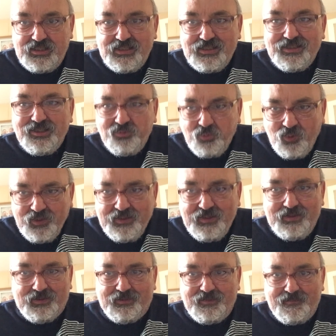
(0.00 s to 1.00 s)
I
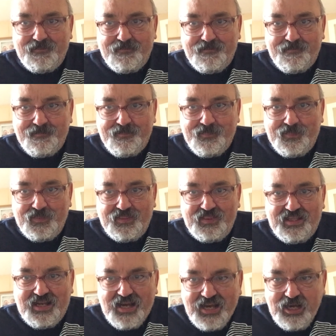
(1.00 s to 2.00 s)
wonder
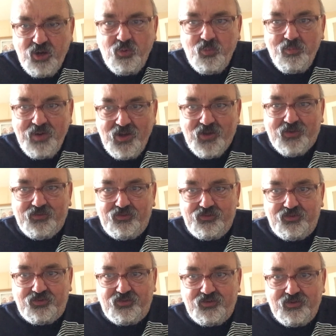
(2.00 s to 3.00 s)
how
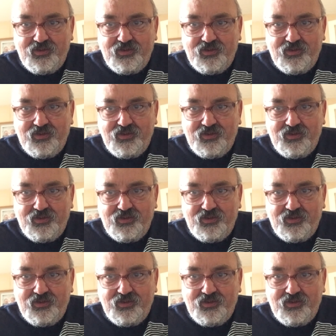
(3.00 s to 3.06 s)
much,